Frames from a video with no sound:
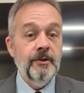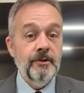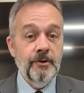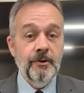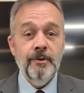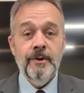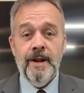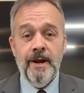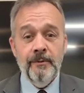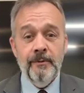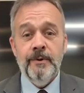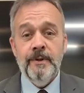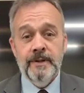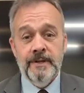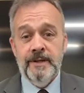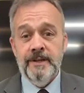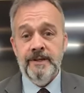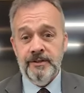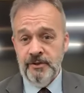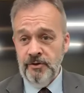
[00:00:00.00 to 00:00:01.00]
you're not
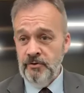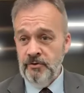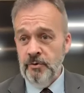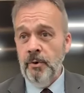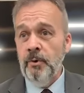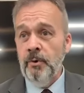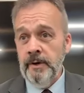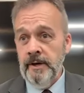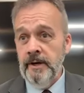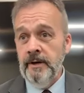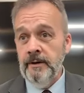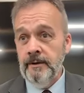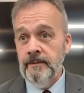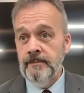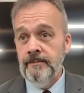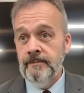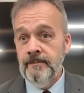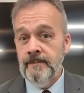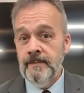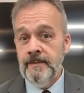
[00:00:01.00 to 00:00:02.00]
really in control here.
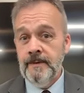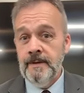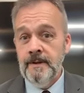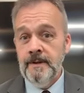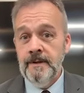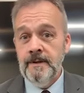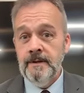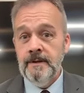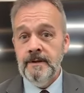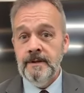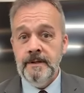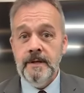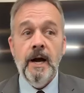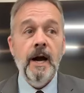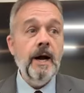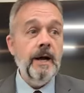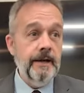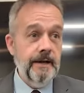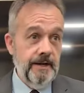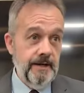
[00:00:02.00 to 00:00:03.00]

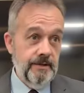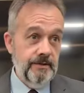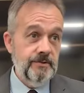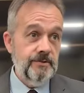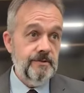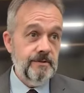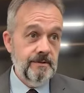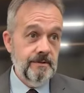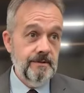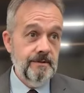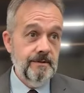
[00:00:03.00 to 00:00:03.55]
God is.